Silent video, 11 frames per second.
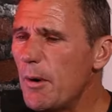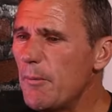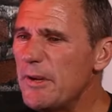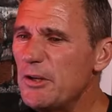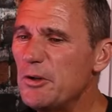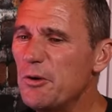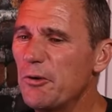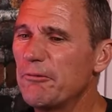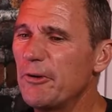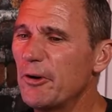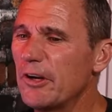I mean, you're a
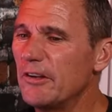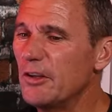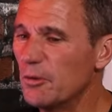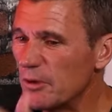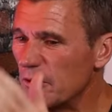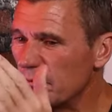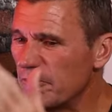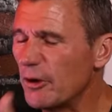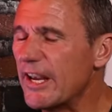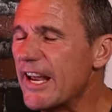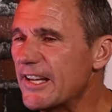very you're, you're
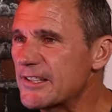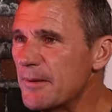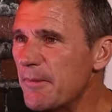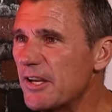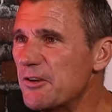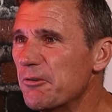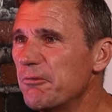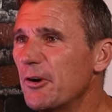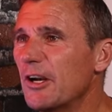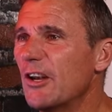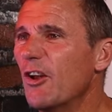very handsome and you're a
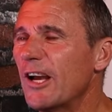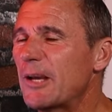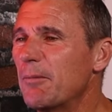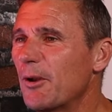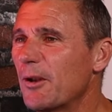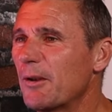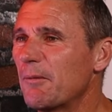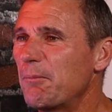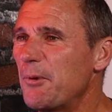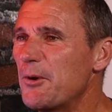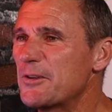very likable
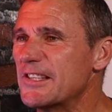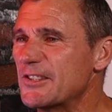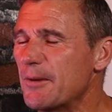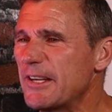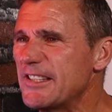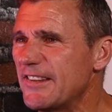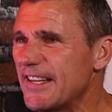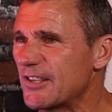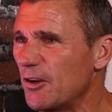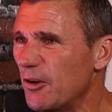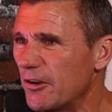person. So I'm guessing
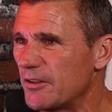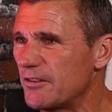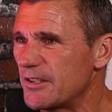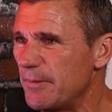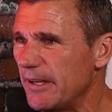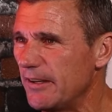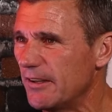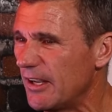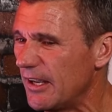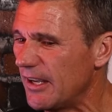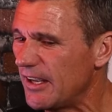that's a lot to be
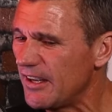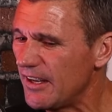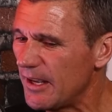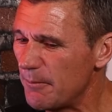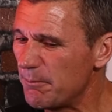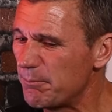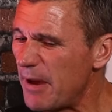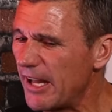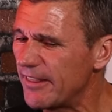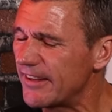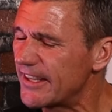uh,
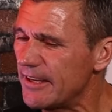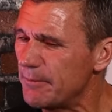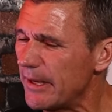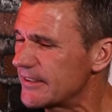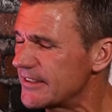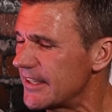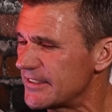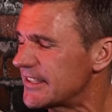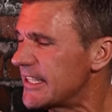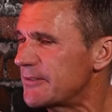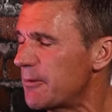part of the key of being a
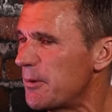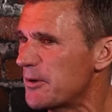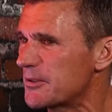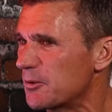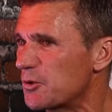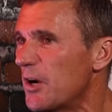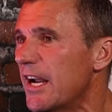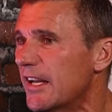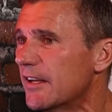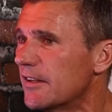successful personal trainer.